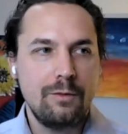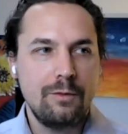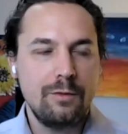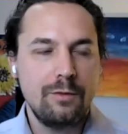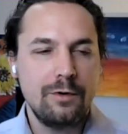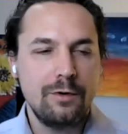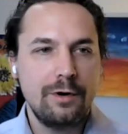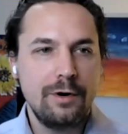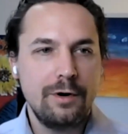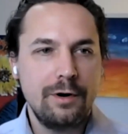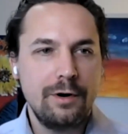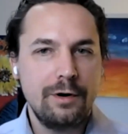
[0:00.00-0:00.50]

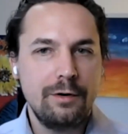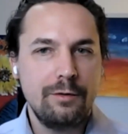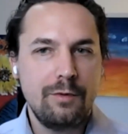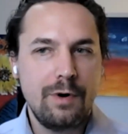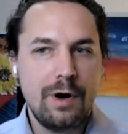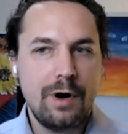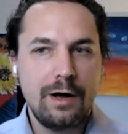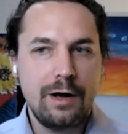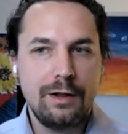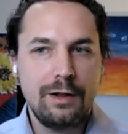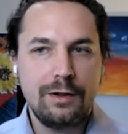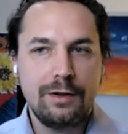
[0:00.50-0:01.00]

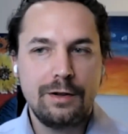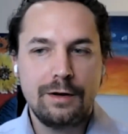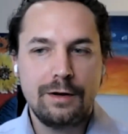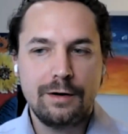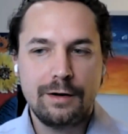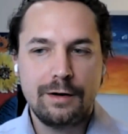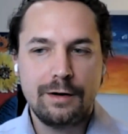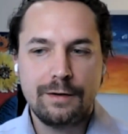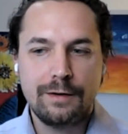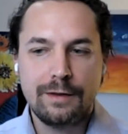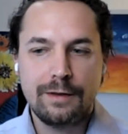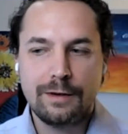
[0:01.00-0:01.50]
we're
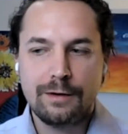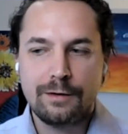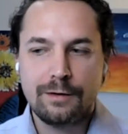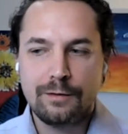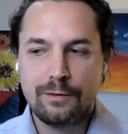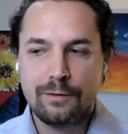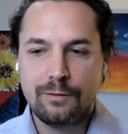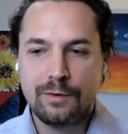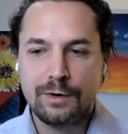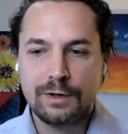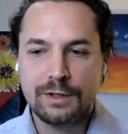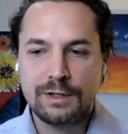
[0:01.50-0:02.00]

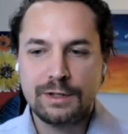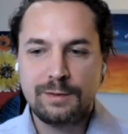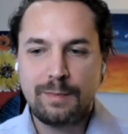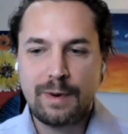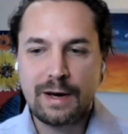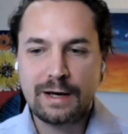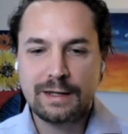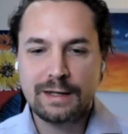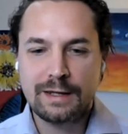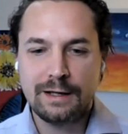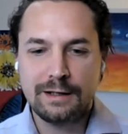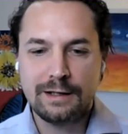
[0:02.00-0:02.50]

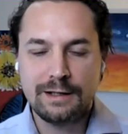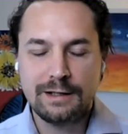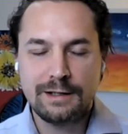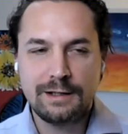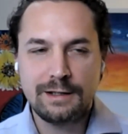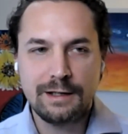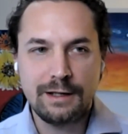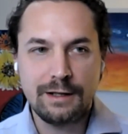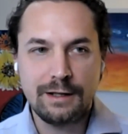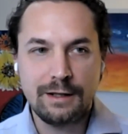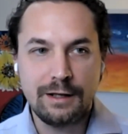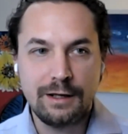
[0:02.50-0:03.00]
expecting to
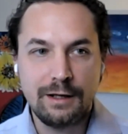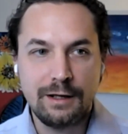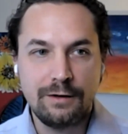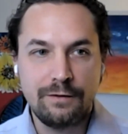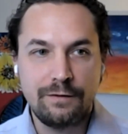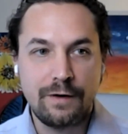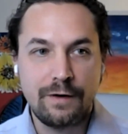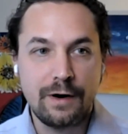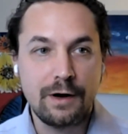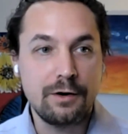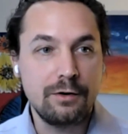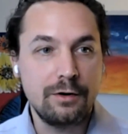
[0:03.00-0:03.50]
see the
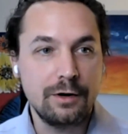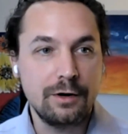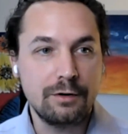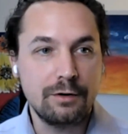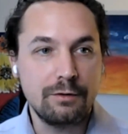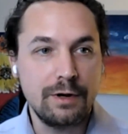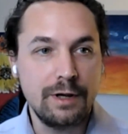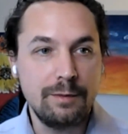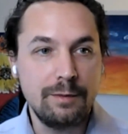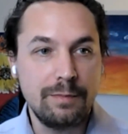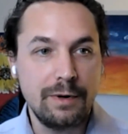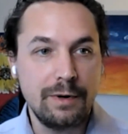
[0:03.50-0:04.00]
federal
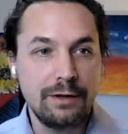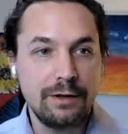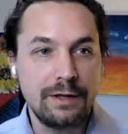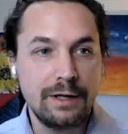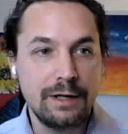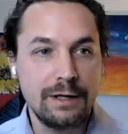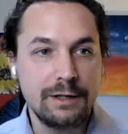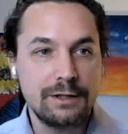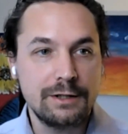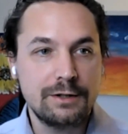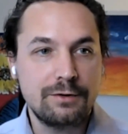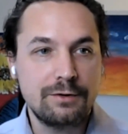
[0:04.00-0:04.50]
green
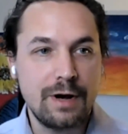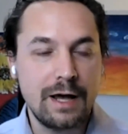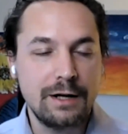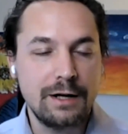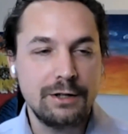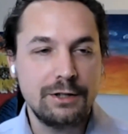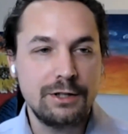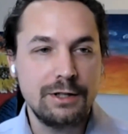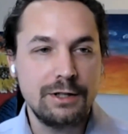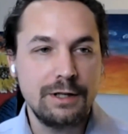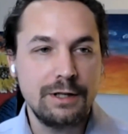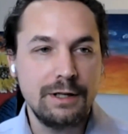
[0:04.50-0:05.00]
building
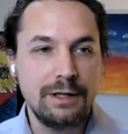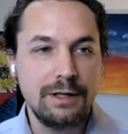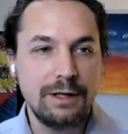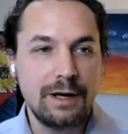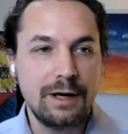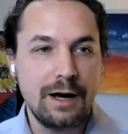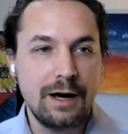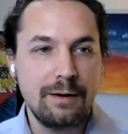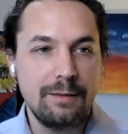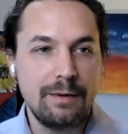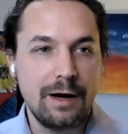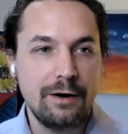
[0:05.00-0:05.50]
strategy
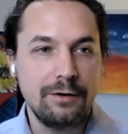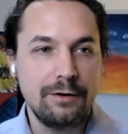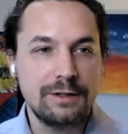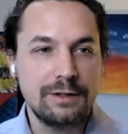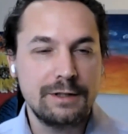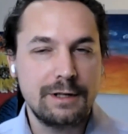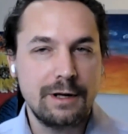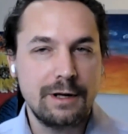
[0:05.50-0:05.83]
come out